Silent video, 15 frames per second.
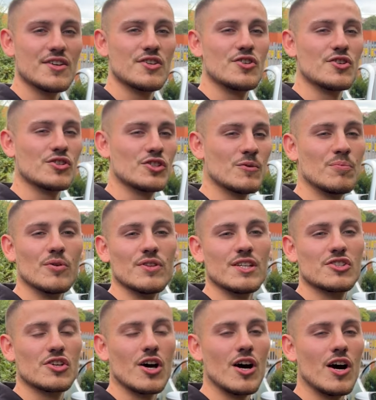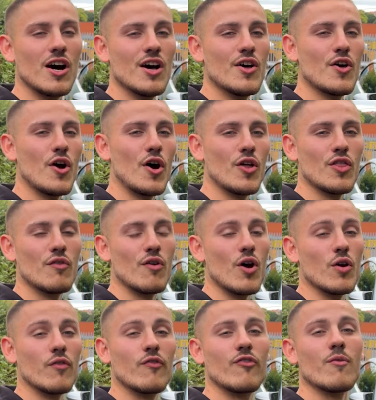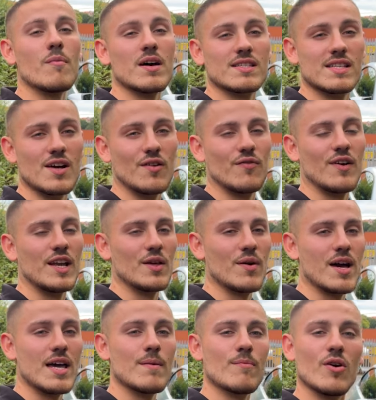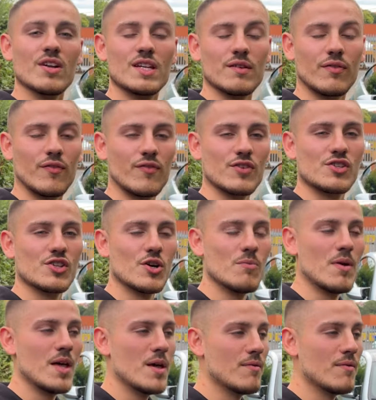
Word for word: just to put this car on the road, for myself anyway. It might differ for some.